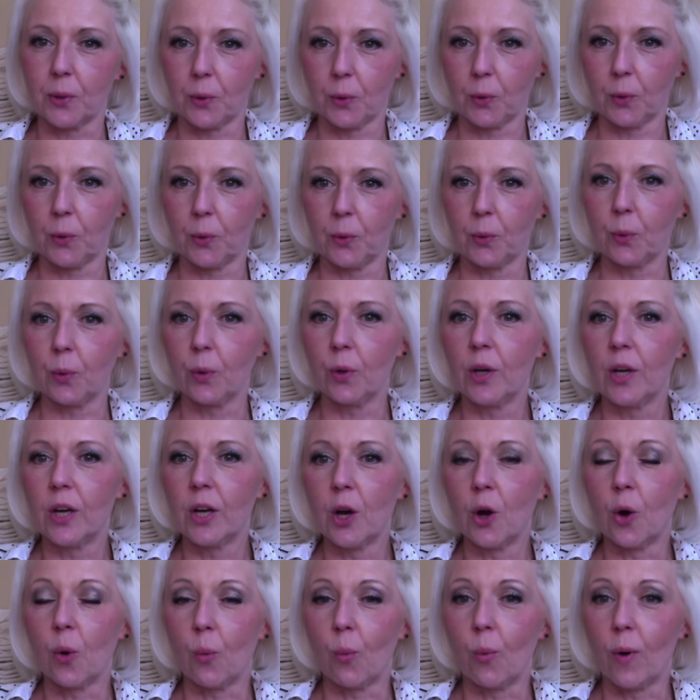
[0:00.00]
who
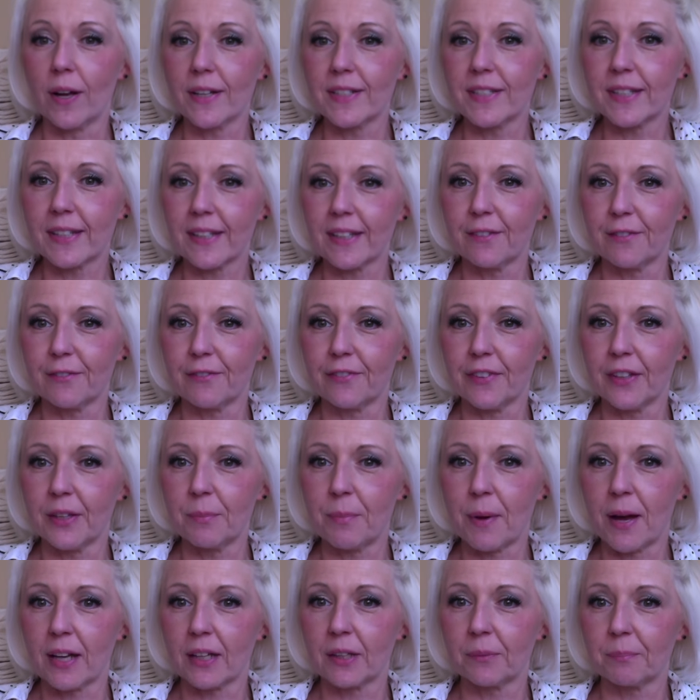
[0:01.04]
want to give
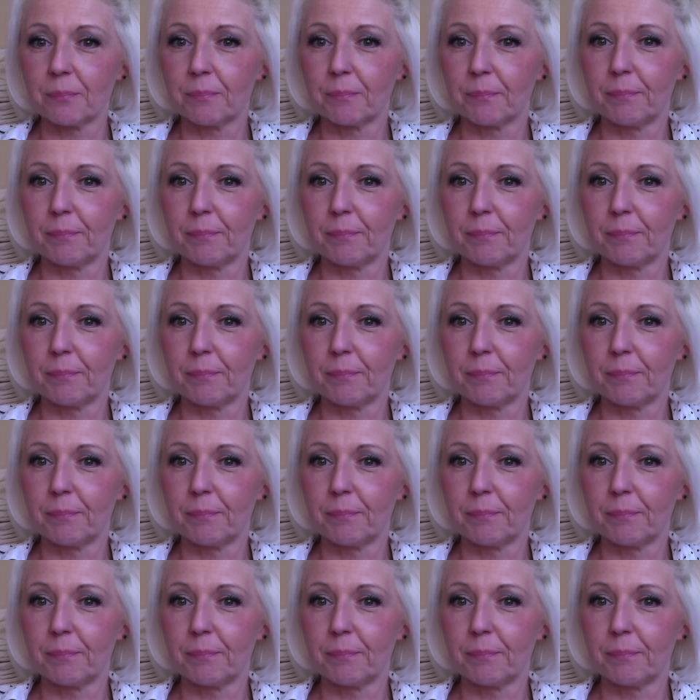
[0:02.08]
feedback